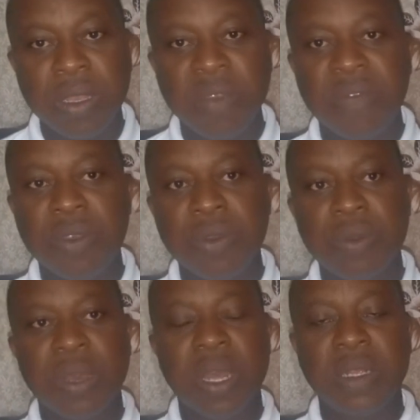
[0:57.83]
giving
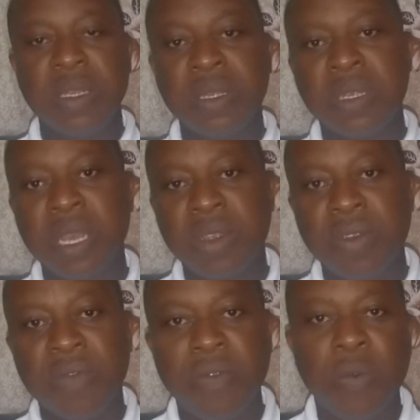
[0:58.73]
you an
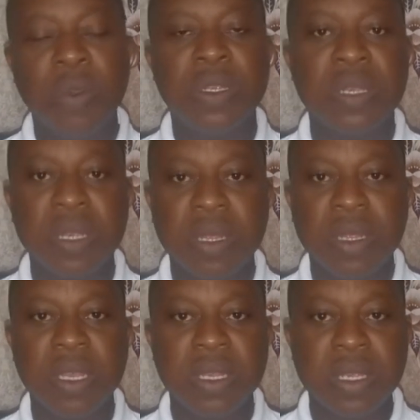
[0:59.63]
insight of what
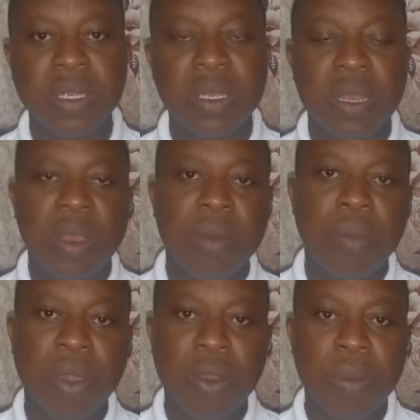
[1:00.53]
this
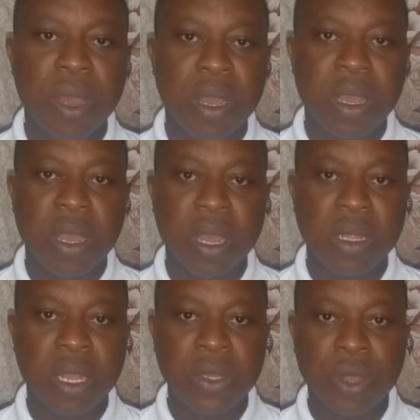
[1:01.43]
power bank
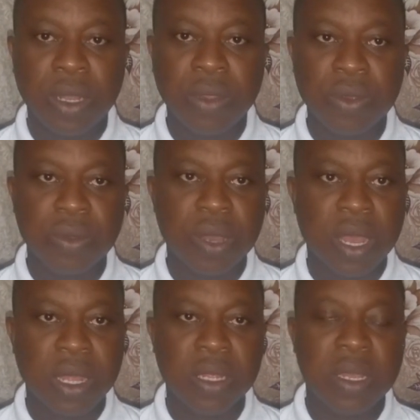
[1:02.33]
can actually do
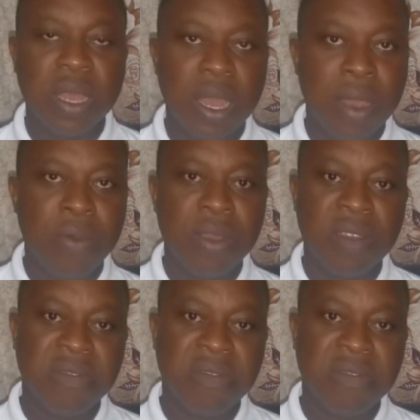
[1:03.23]
and how